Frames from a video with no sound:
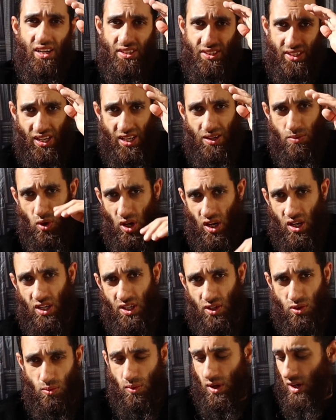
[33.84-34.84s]
Assalamu
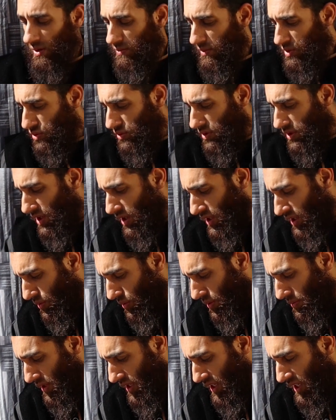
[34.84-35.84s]
alaikum wa rahmatullahi
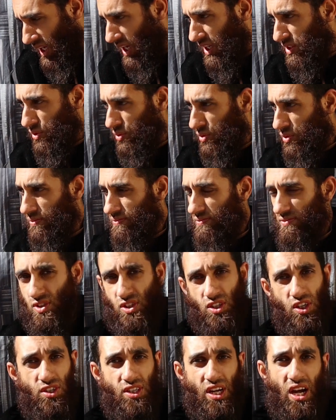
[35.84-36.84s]
wa barakatuhu.
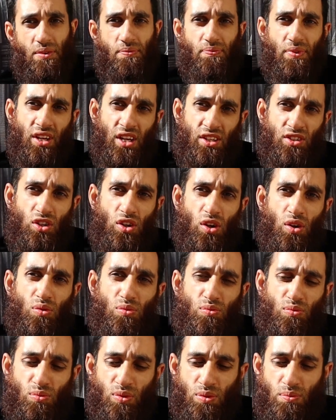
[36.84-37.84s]
Son's out, and as you
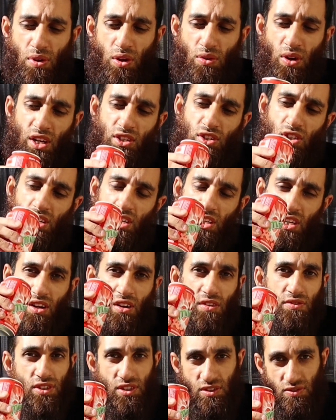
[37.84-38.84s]
know, with bro Haji, he
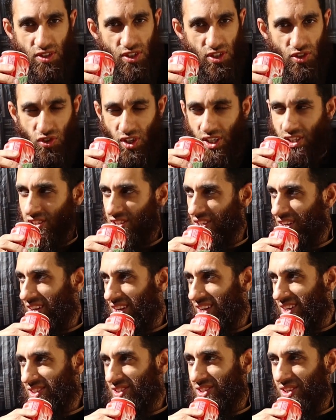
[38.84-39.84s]
loves his fizzy drinks.
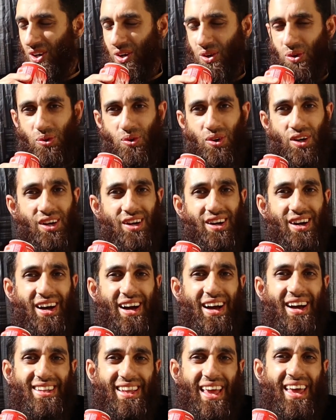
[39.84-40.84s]
So,
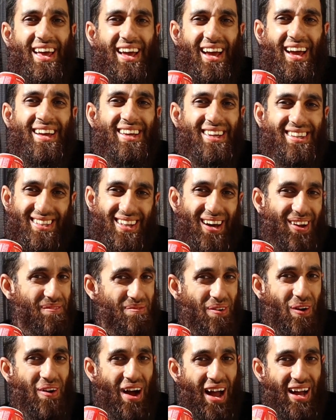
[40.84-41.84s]
it's not a
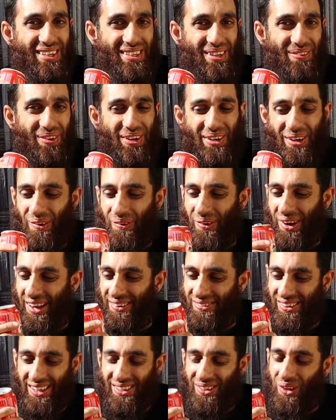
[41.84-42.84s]
bro Haji video, but
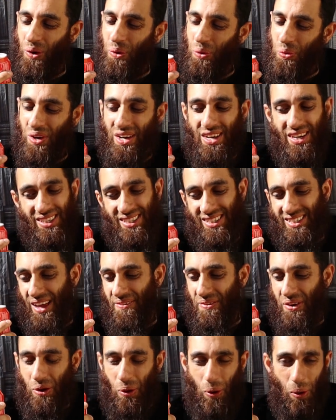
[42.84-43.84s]
if there's no
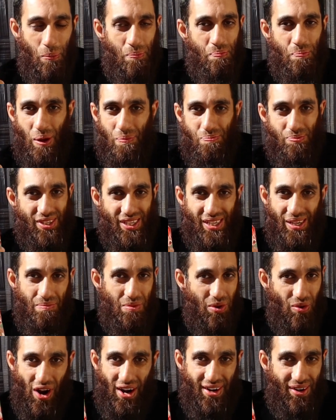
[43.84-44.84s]
7-Up, Pepsi,
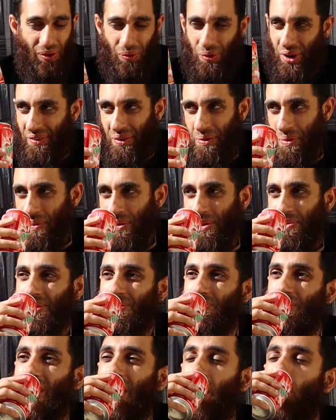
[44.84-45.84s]
Miranda, or whatever it may be,
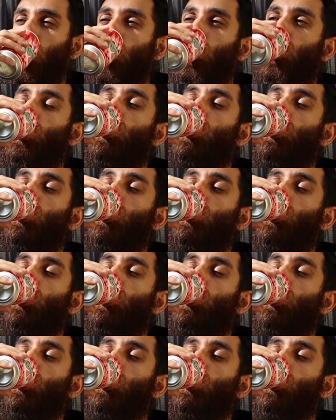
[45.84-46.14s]
bismillah.